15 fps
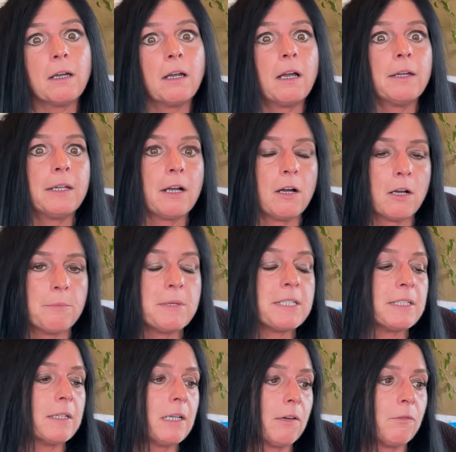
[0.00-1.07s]
economists
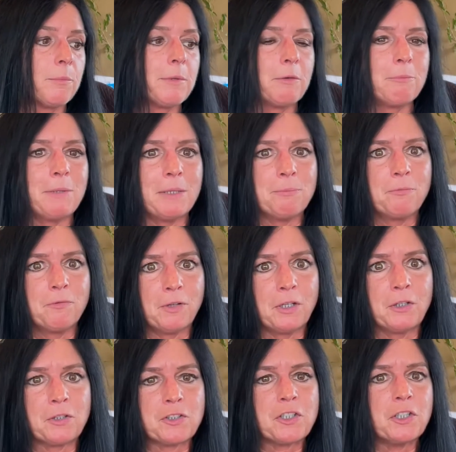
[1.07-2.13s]
and government
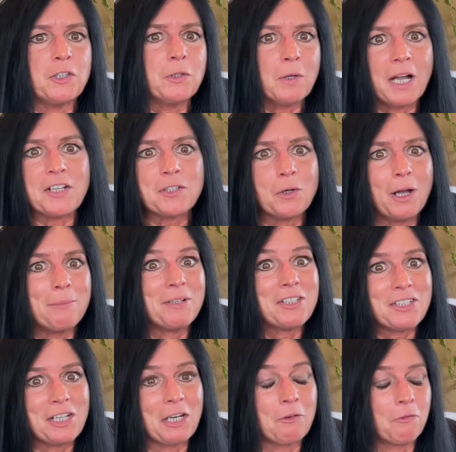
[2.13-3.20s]
figures, you guys know I've been
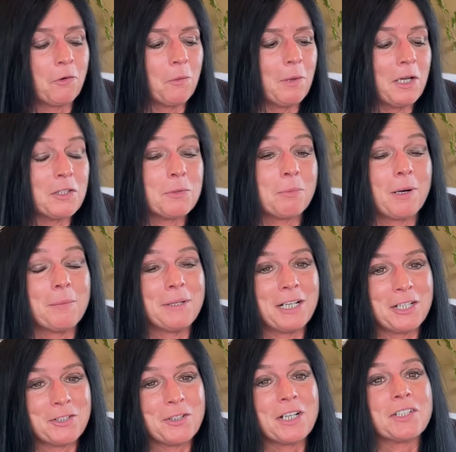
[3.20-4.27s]
saying for a while it's probably
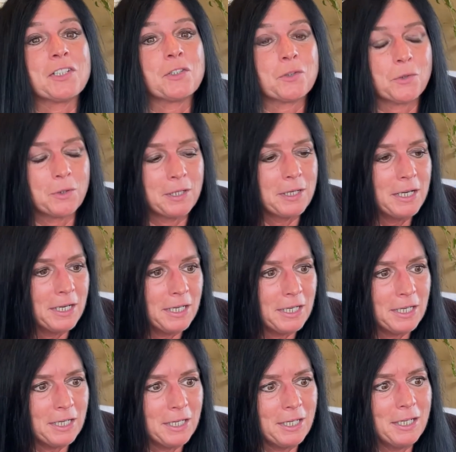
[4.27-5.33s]
not transitory.
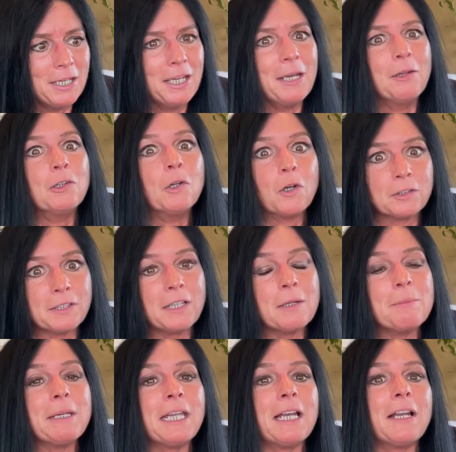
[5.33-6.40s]
It looked in the
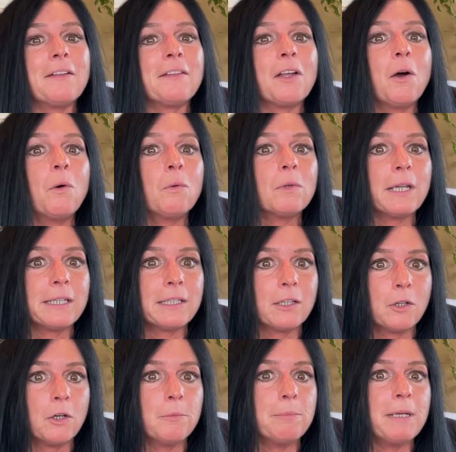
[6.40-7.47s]
beginning, though, like it
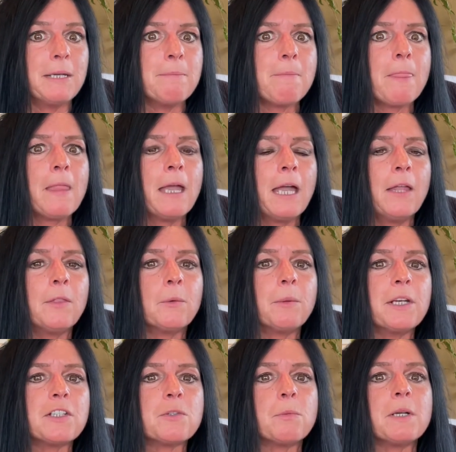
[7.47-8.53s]
could be. And the
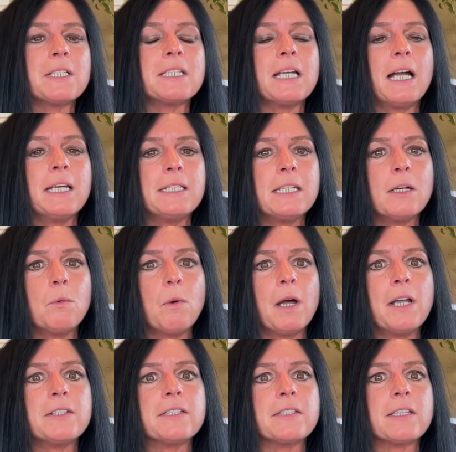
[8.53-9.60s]
reason was, the idea
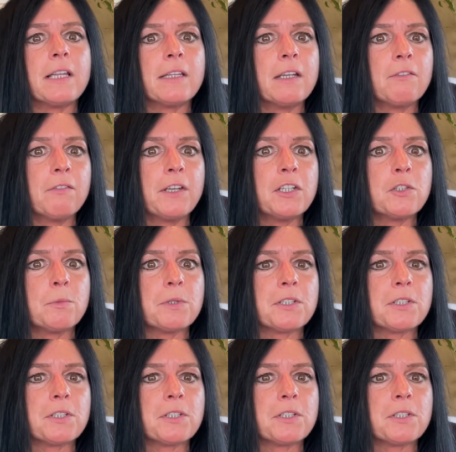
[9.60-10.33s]
was, is that the inflation was